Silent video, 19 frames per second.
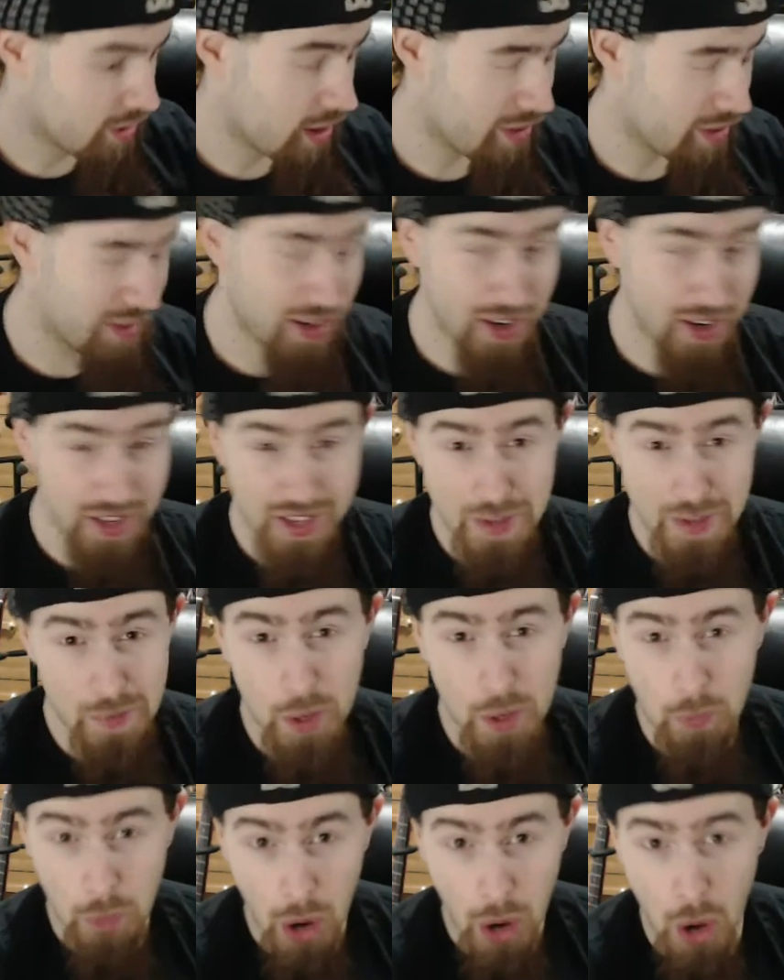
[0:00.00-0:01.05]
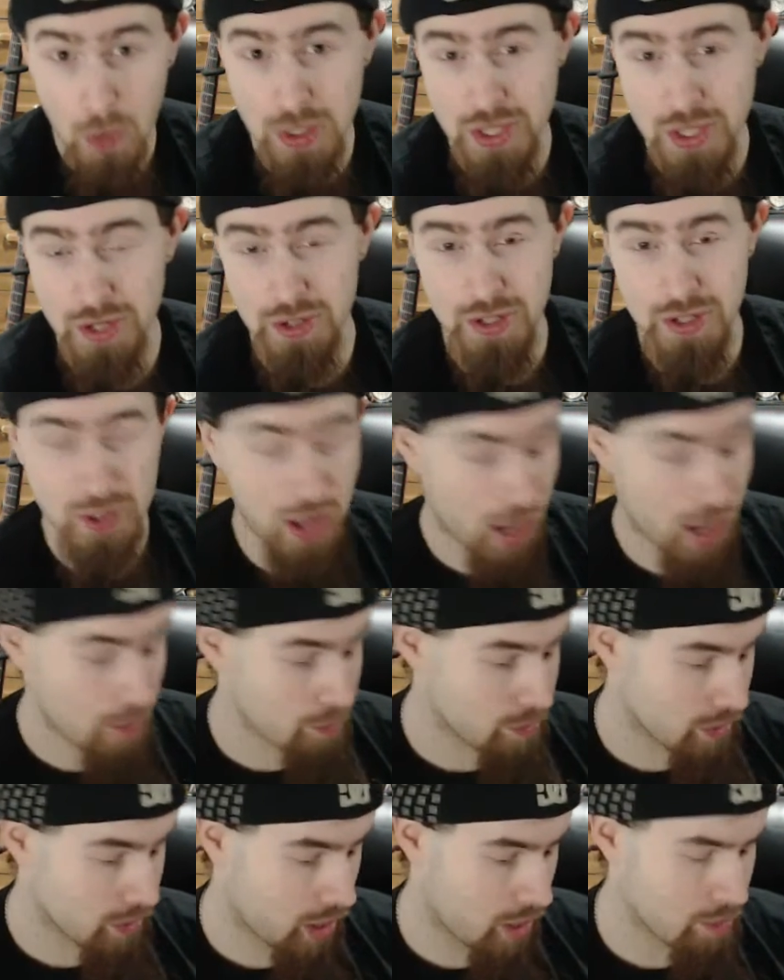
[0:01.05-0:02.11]
they didn't give me no poster, so I'm
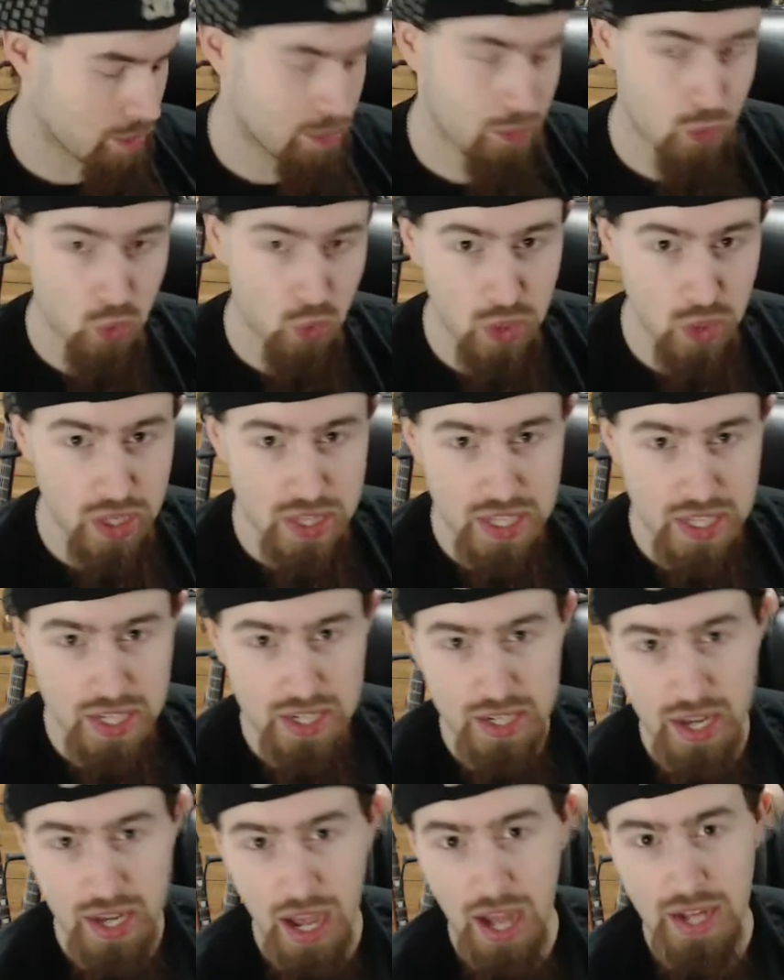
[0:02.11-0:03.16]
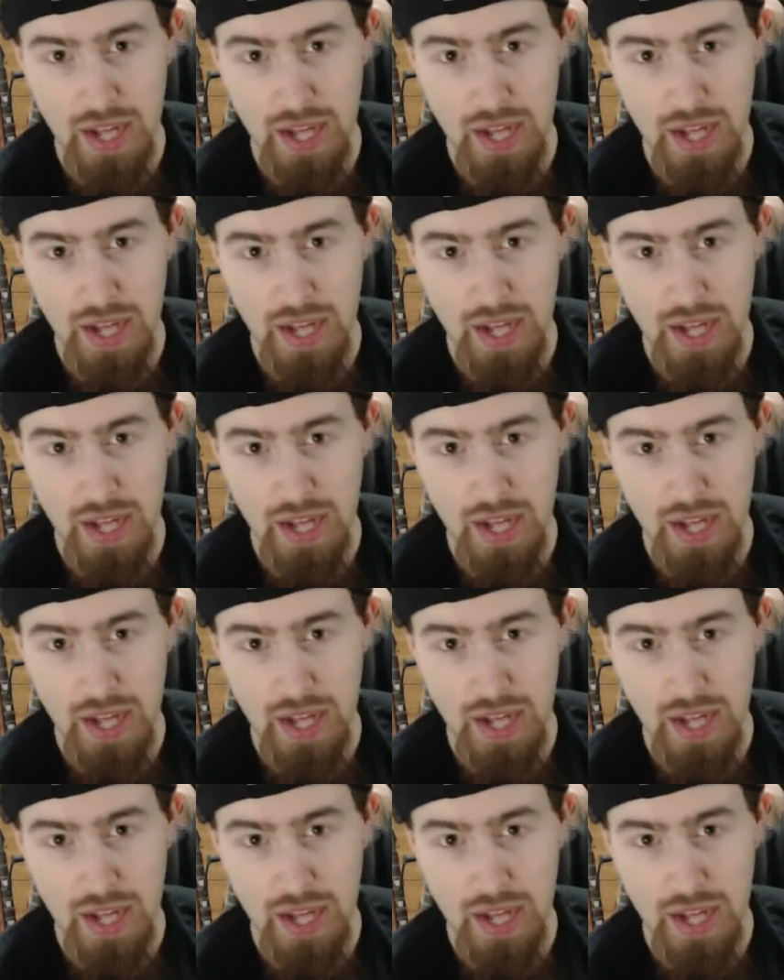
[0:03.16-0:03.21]
I'm really not